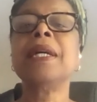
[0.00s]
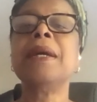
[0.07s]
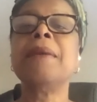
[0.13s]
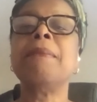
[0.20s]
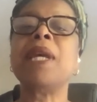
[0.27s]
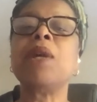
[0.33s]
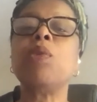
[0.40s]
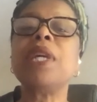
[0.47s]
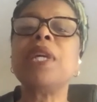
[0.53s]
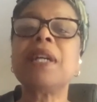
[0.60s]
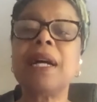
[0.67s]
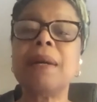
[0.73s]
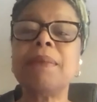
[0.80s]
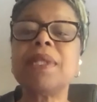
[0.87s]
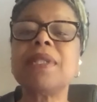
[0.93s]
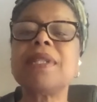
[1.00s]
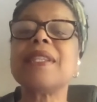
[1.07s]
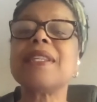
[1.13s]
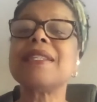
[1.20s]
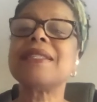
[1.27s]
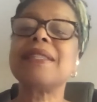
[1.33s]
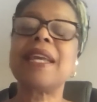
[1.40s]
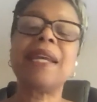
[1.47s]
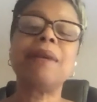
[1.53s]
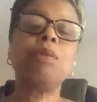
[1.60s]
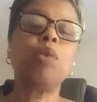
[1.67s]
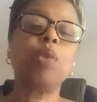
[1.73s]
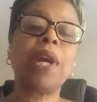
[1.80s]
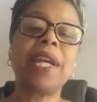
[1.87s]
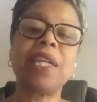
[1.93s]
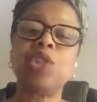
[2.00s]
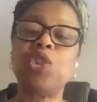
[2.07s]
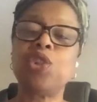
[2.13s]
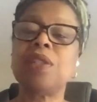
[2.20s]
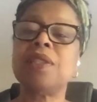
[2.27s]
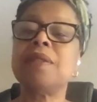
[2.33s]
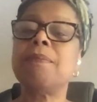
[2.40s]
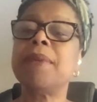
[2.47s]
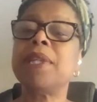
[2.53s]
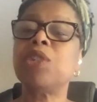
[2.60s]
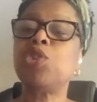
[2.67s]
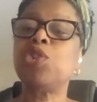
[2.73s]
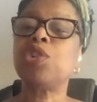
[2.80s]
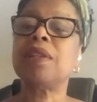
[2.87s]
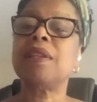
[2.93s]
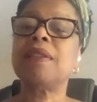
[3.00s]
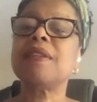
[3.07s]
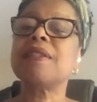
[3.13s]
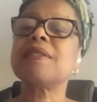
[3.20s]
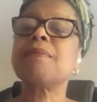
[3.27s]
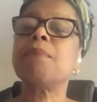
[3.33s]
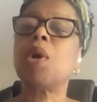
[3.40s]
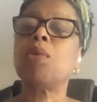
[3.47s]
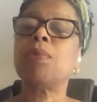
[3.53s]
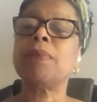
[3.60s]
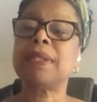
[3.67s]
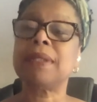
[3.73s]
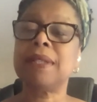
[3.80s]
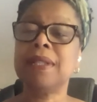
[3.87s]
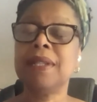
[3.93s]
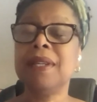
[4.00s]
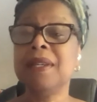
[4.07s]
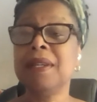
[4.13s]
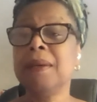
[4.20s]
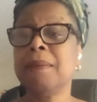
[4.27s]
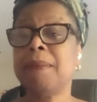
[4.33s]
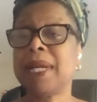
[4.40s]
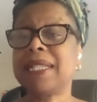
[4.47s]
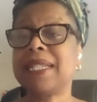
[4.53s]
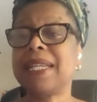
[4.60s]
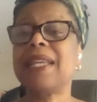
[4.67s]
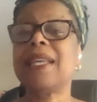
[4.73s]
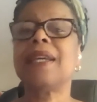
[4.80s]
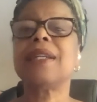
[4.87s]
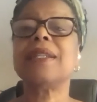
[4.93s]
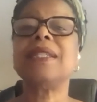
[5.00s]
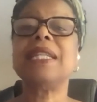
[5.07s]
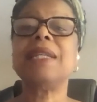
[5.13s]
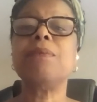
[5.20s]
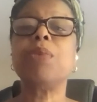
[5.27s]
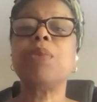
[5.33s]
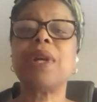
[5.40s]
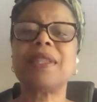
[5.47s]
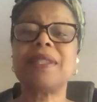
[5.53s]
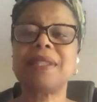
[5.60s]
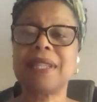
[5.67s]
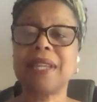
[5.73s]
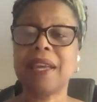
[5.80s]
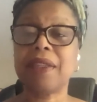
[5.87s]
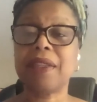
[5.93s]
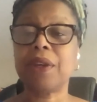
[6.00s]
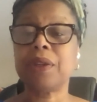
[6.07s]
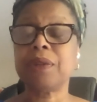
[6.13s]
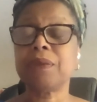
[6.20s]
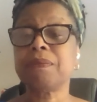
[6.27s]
May we come into the same range and dimension in this moment by taking a deep breath together.